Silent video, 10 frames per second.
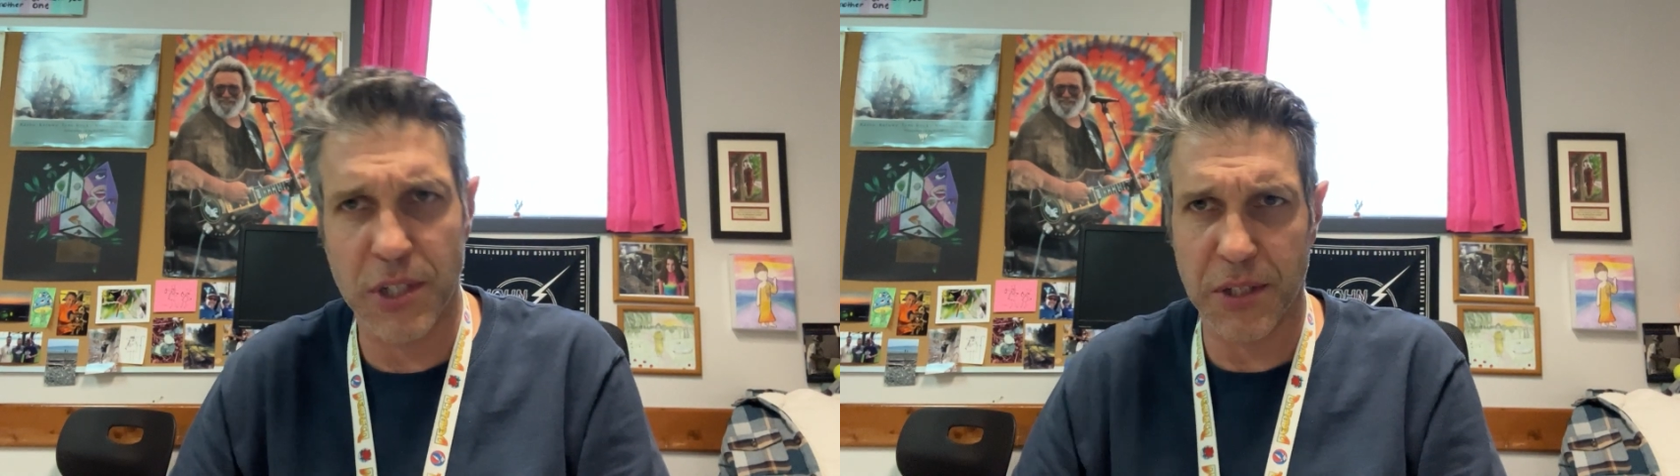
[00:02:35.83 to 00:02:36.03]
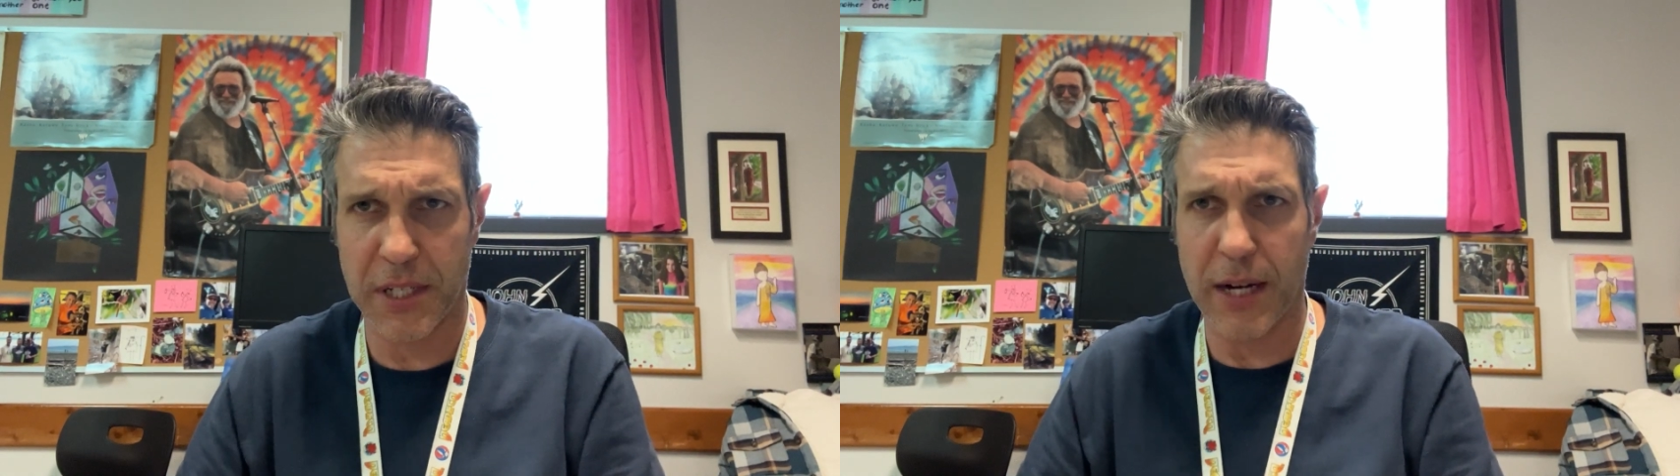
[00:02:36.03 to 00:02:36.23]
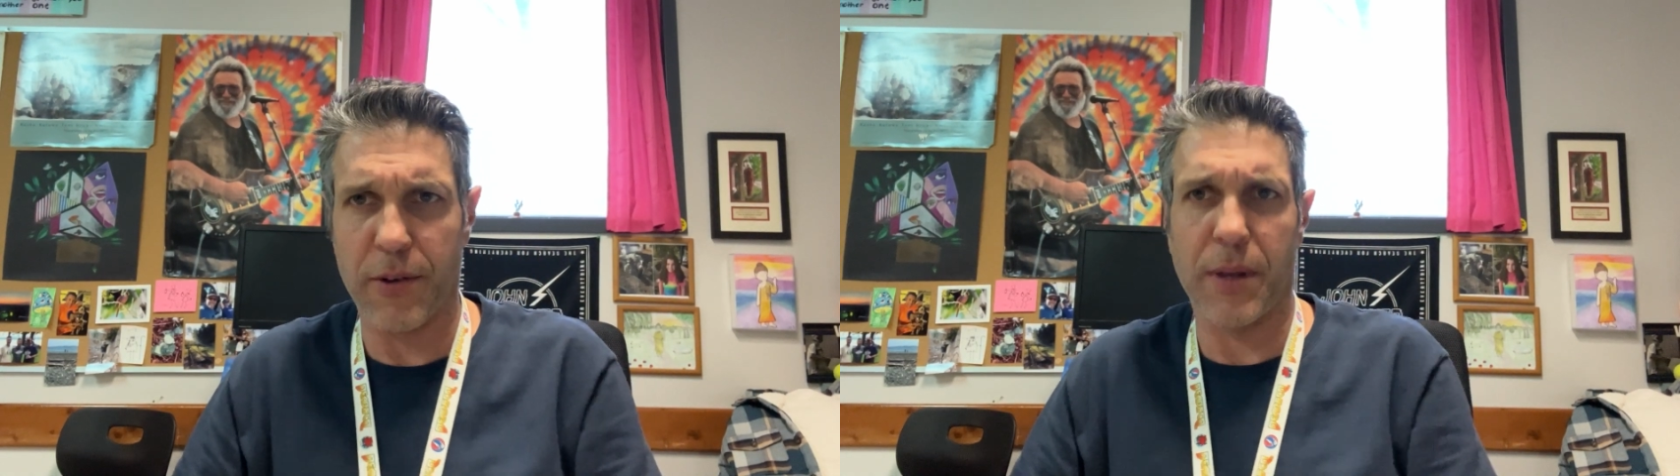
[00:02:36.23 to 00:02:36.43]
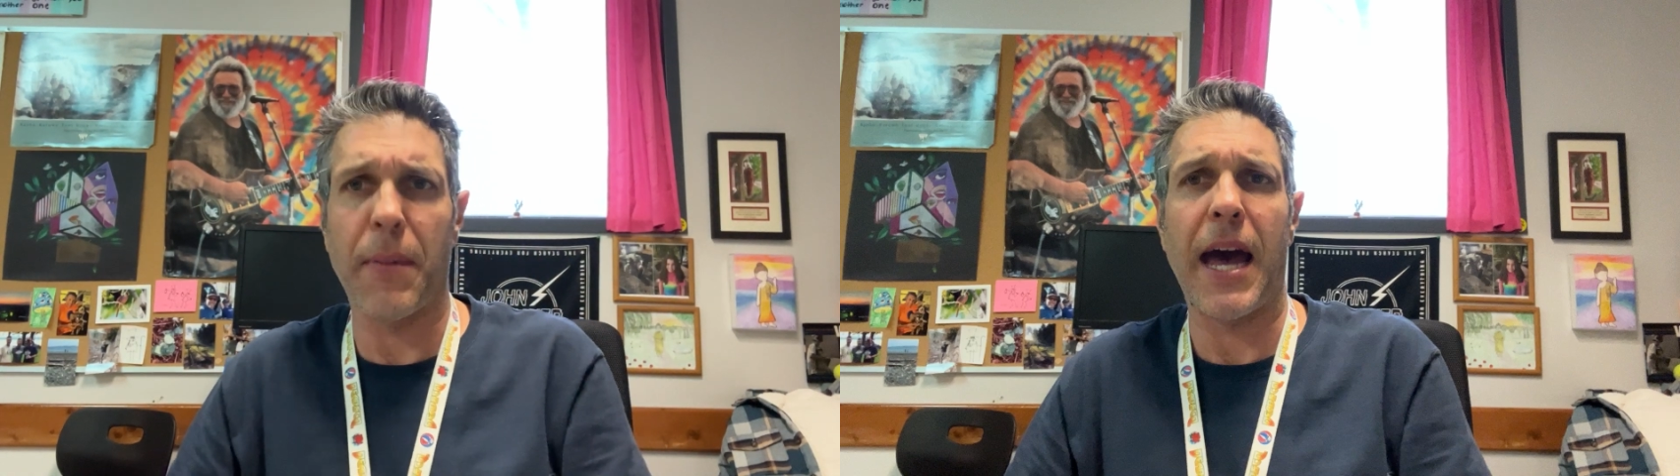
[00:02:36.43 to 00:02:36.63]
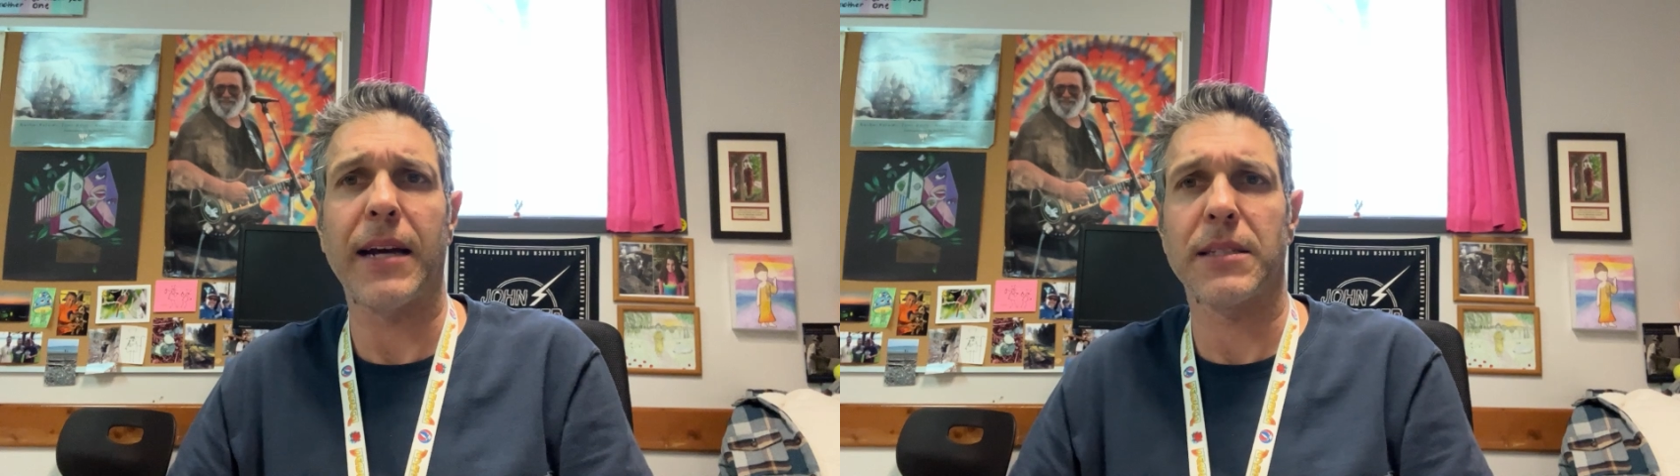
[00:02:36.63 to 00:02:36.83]
just stick with the
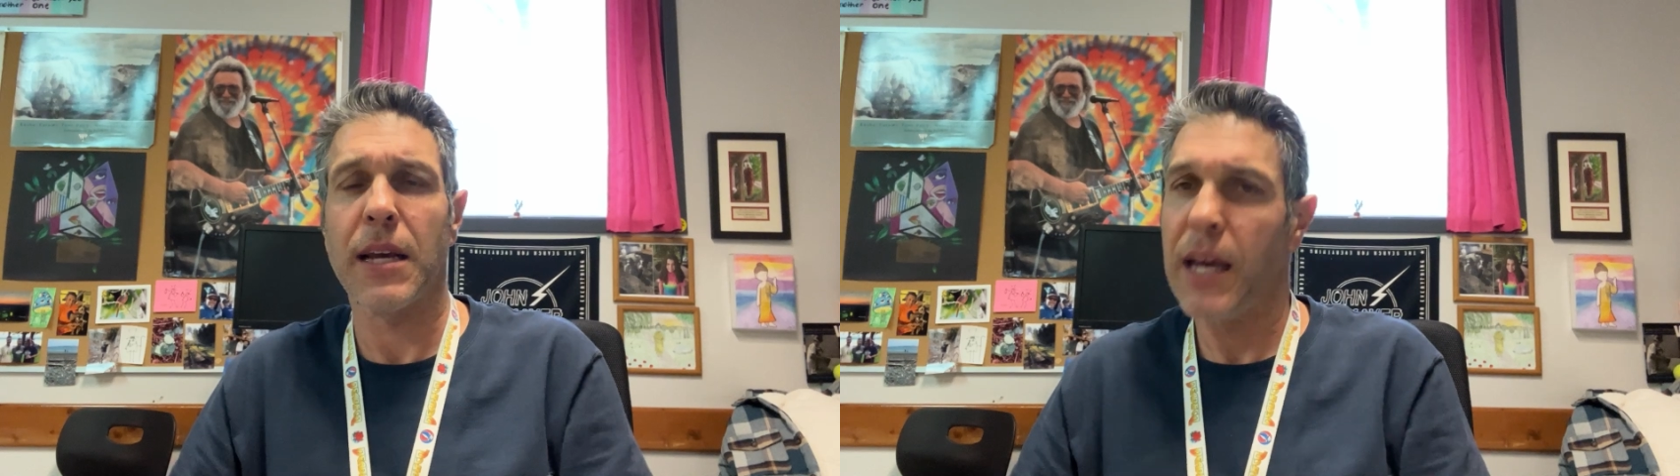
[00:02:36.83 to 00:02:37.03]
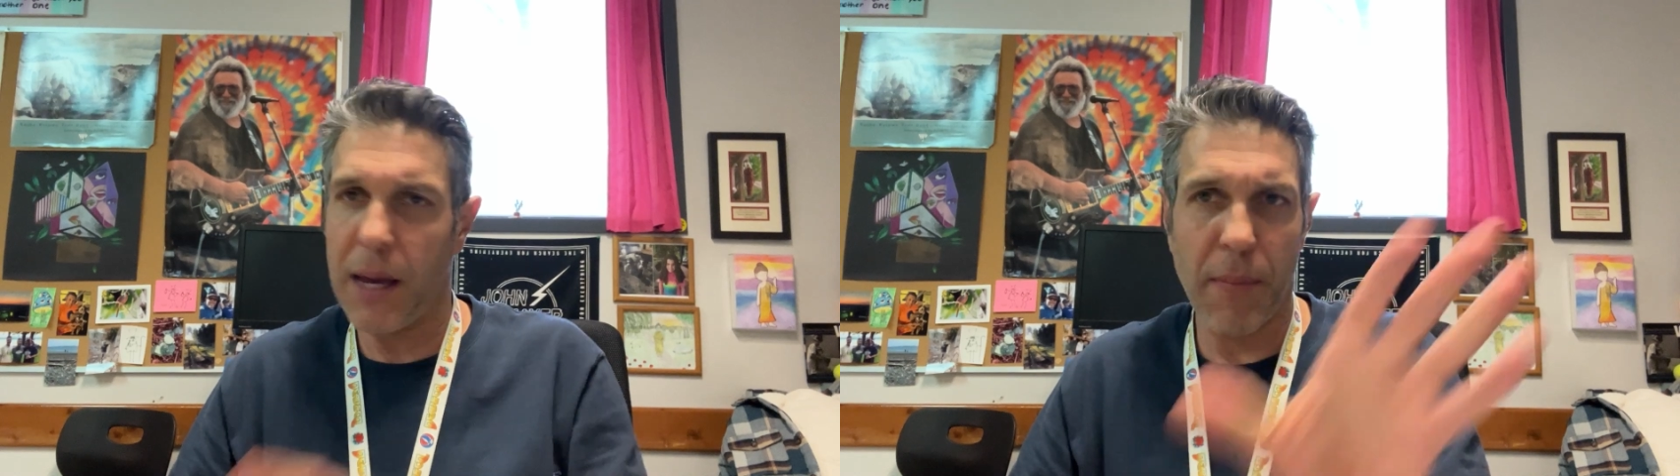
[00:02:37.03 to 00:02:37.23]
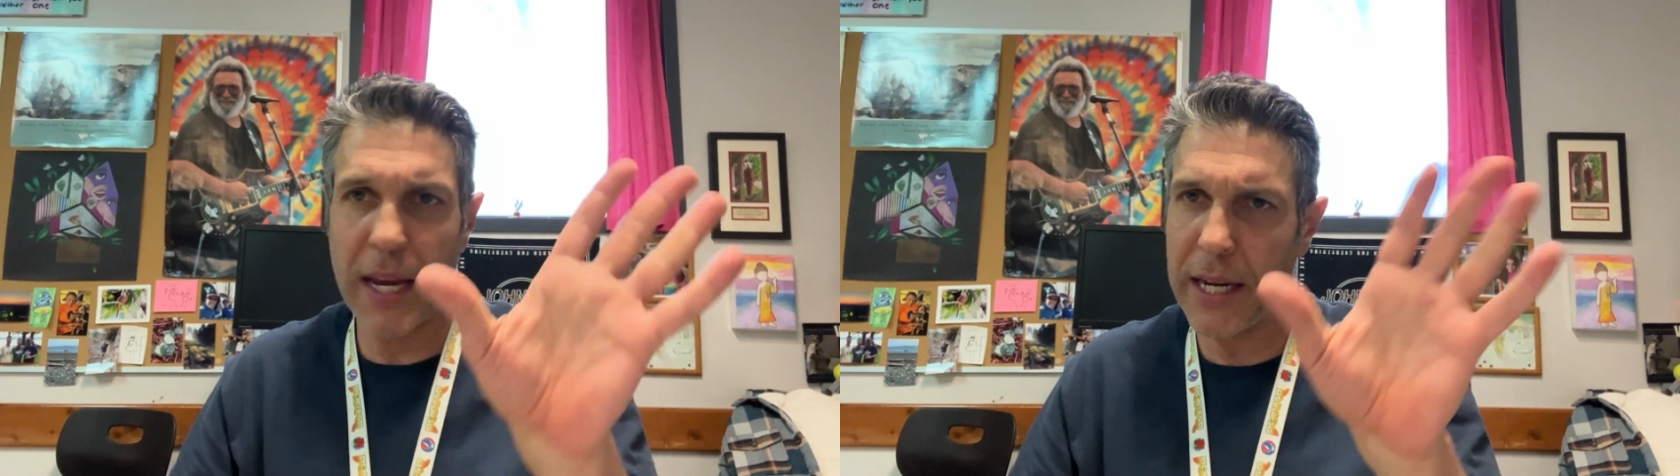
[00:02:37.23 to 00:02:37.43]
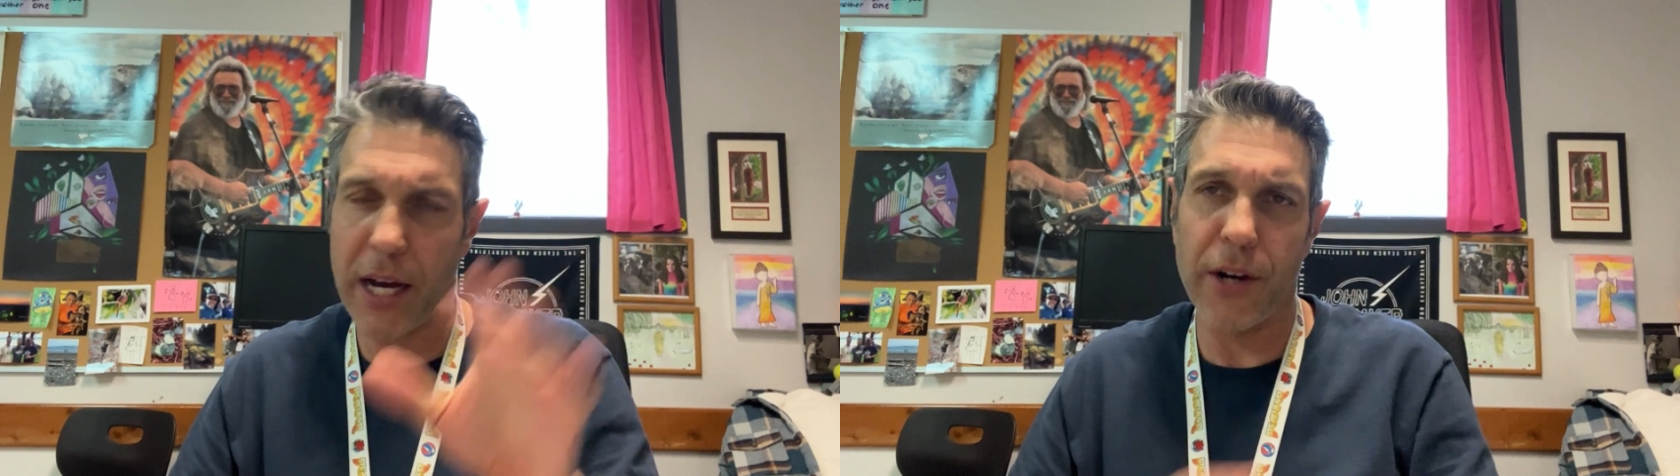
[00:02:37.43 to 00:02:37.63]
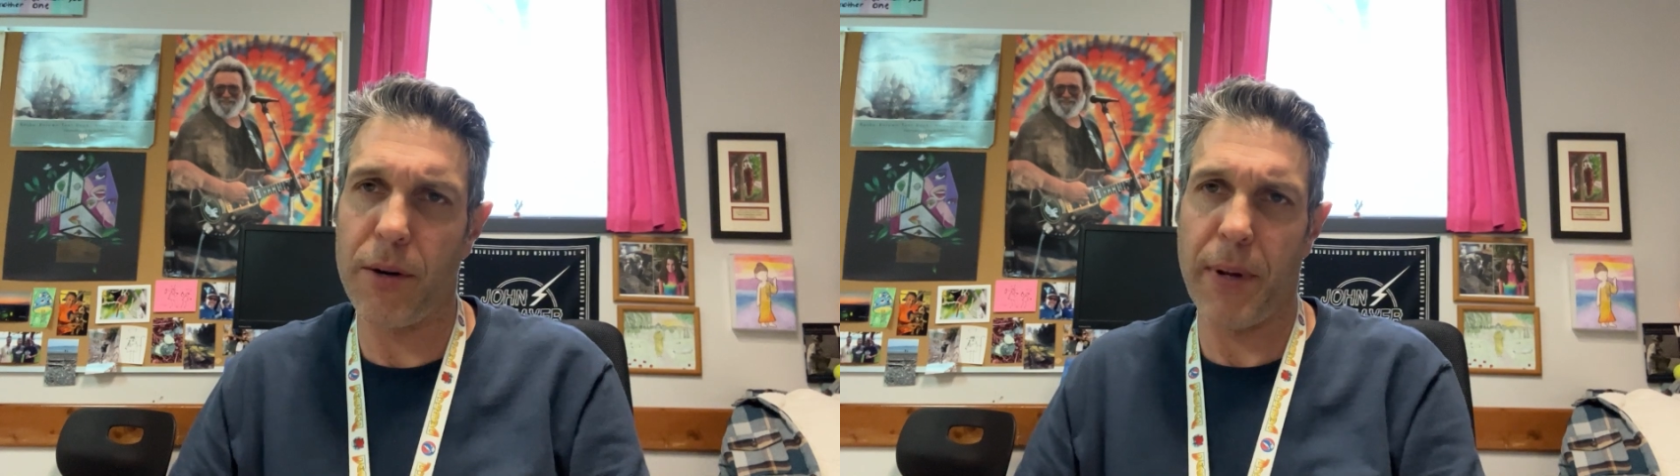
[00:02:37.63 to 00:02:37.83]
max and make it
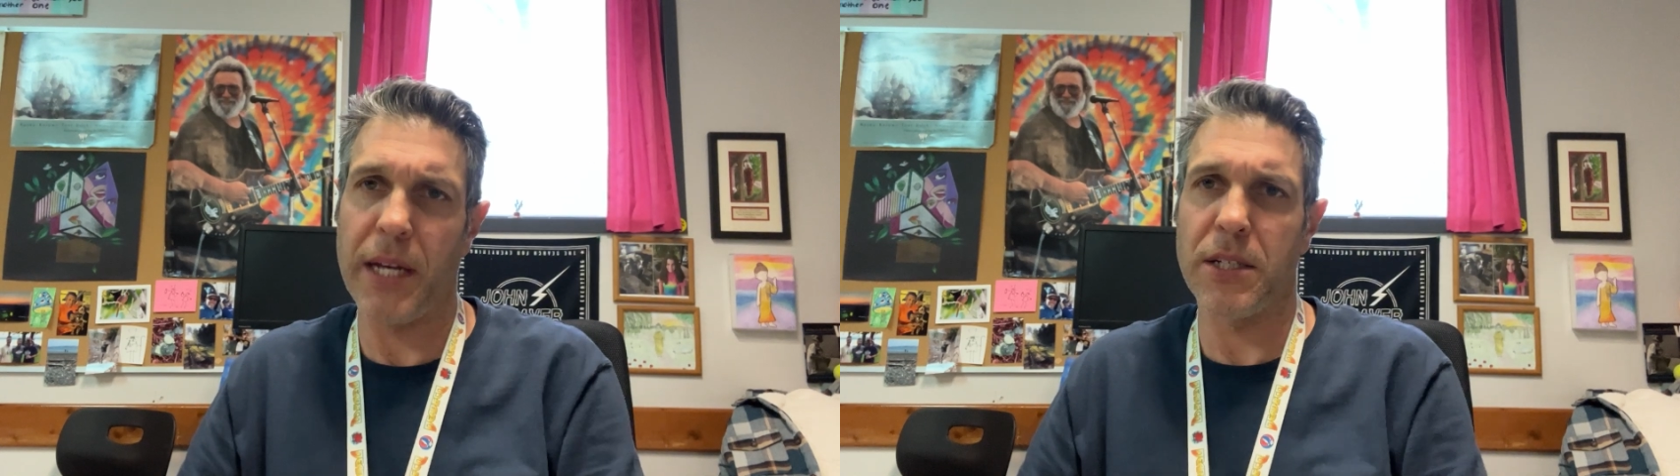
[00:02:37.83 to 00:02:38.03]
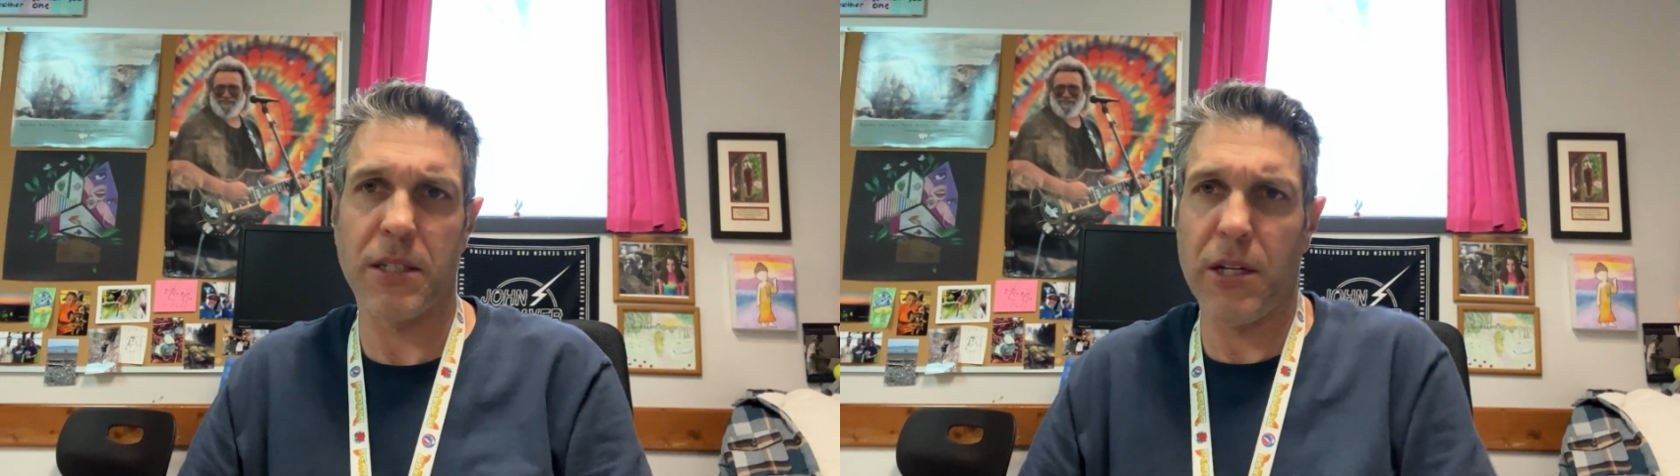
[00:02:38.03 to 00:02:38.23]
100 pages.